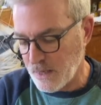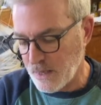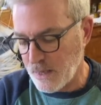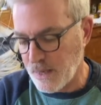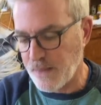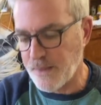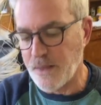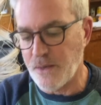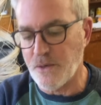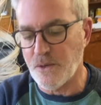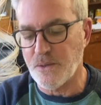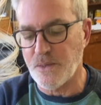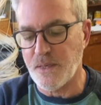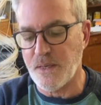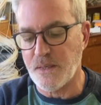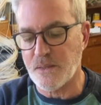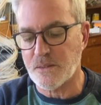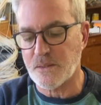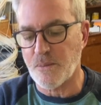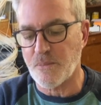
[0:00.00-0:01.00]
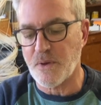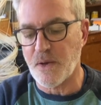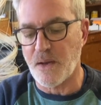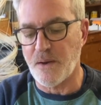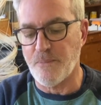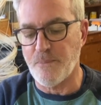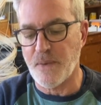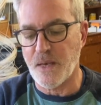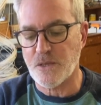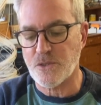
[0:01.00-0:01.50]
And then you'll need some kind
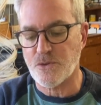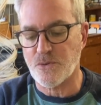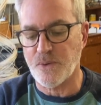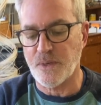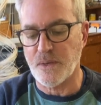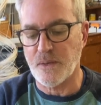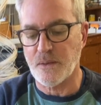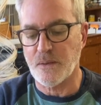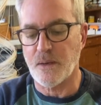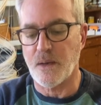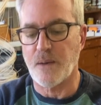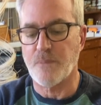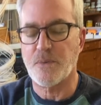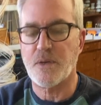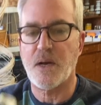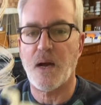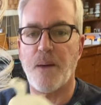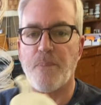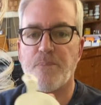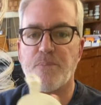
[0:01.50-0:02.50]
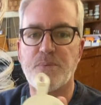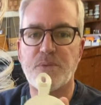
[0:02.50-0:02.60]
of measuring cup.